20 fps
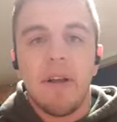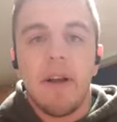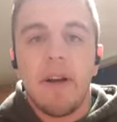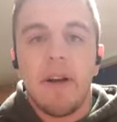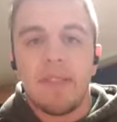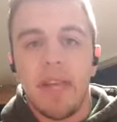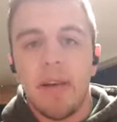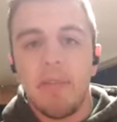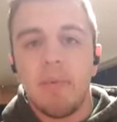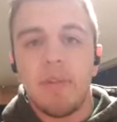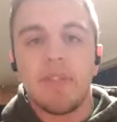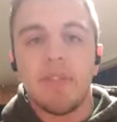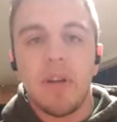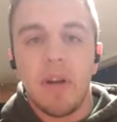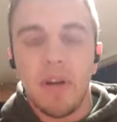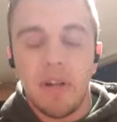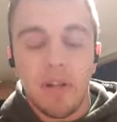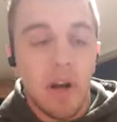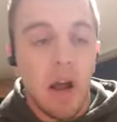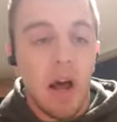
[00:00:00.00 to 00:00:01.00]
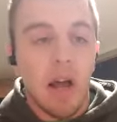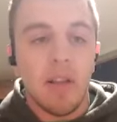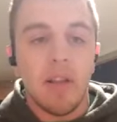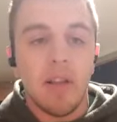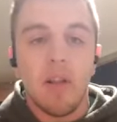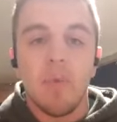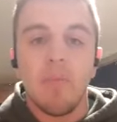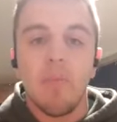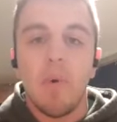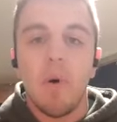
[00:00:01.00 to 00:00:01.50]
you know, I was able to turn it on
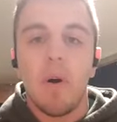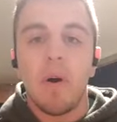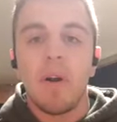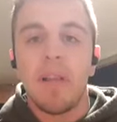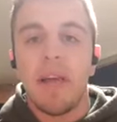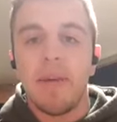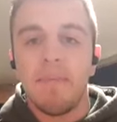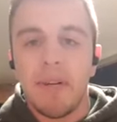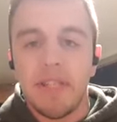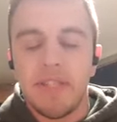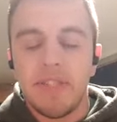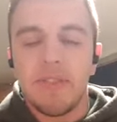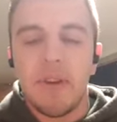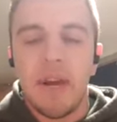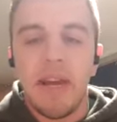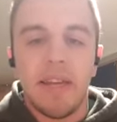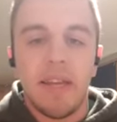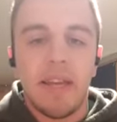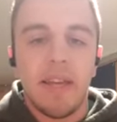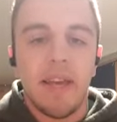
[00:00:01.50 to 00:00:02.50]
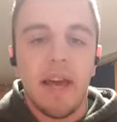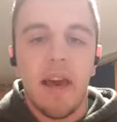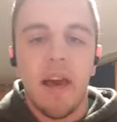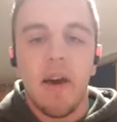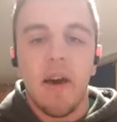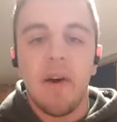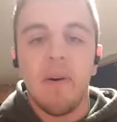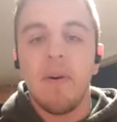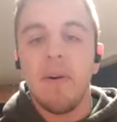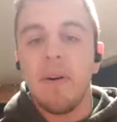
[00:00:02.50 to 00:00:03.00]
a little more, let my striking
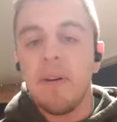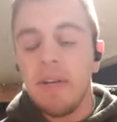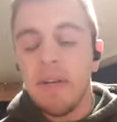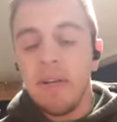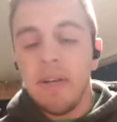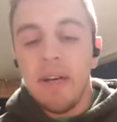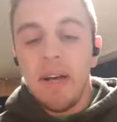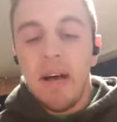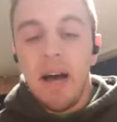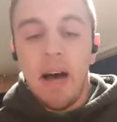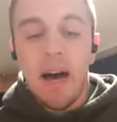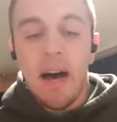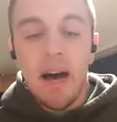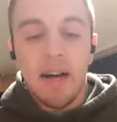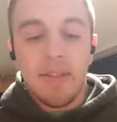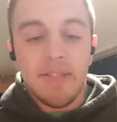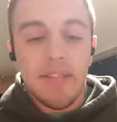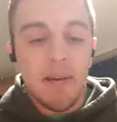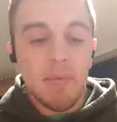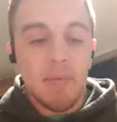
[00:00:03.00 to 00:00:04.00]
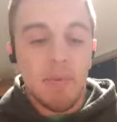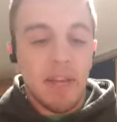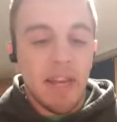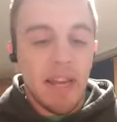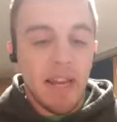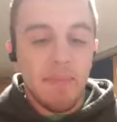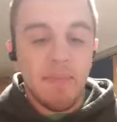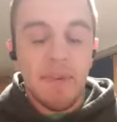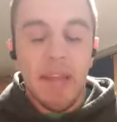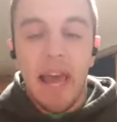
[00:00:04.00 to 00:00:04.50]
go. I was able to
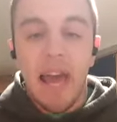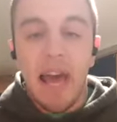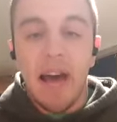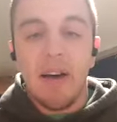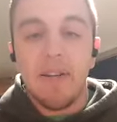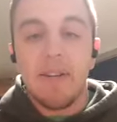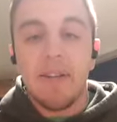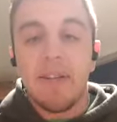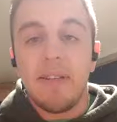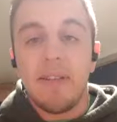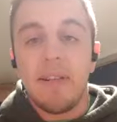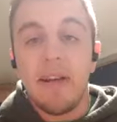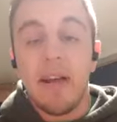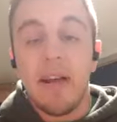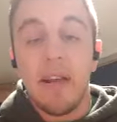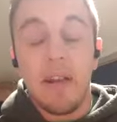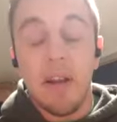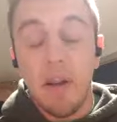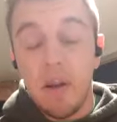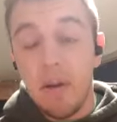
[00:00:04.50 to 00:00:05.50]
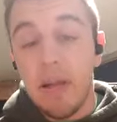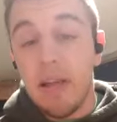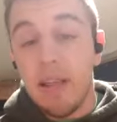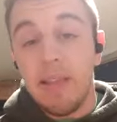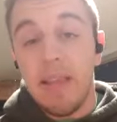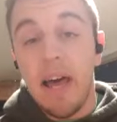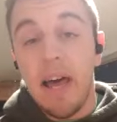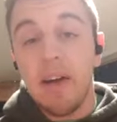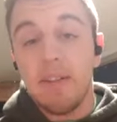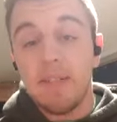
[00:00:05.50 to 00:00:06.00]
get him down. And, you know,
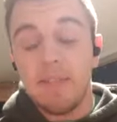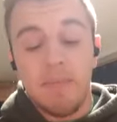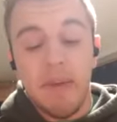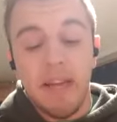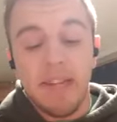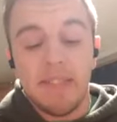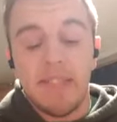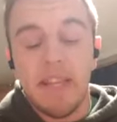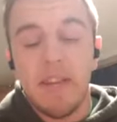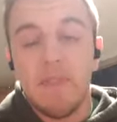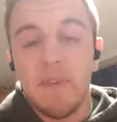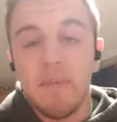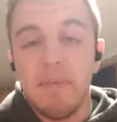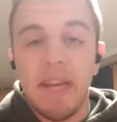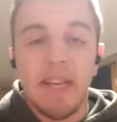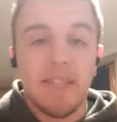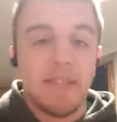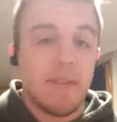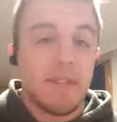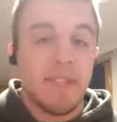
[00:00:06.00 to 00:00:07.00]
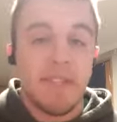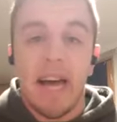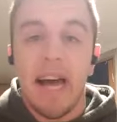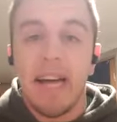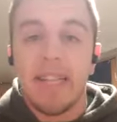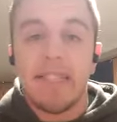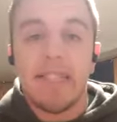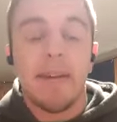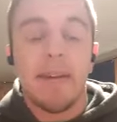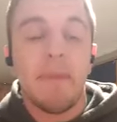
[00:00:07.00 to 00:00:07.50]
and that was the biggest thing for me is because
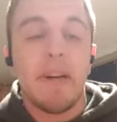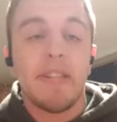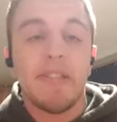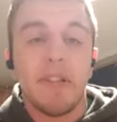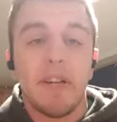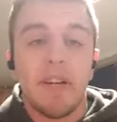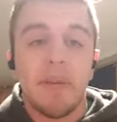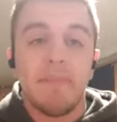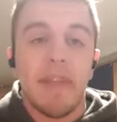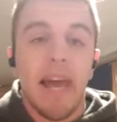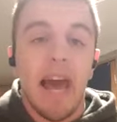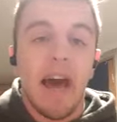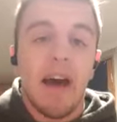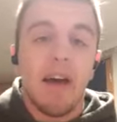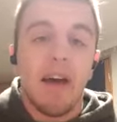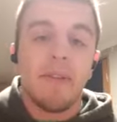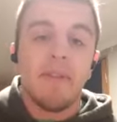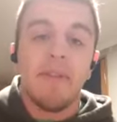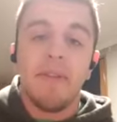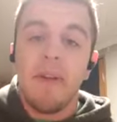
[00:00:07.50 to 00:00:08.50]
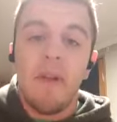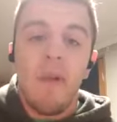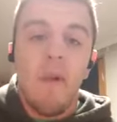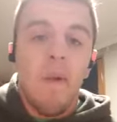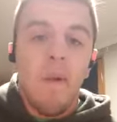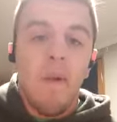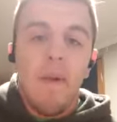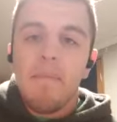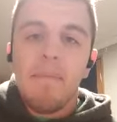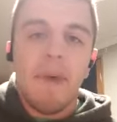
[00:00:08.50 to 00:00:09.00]
last time I took him down,
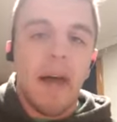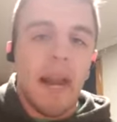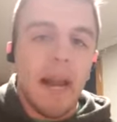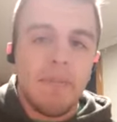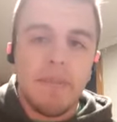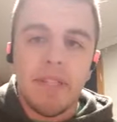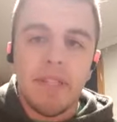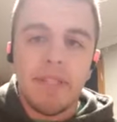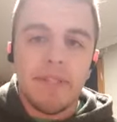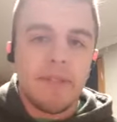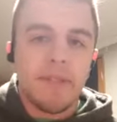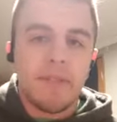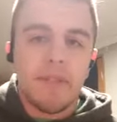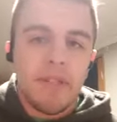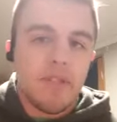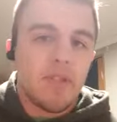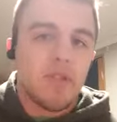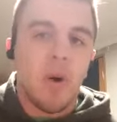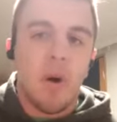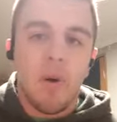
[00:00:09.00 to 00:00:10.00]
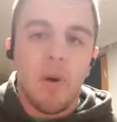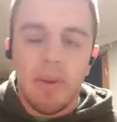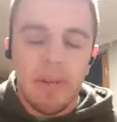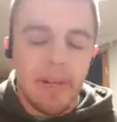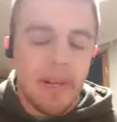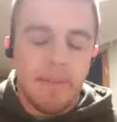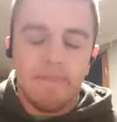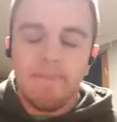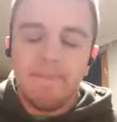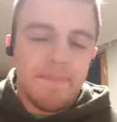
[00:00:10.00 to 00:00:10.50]
but I'm just
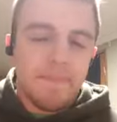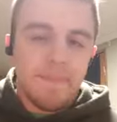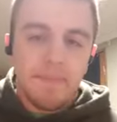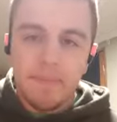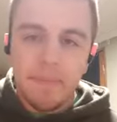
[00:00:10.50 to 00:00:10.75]
controlling him,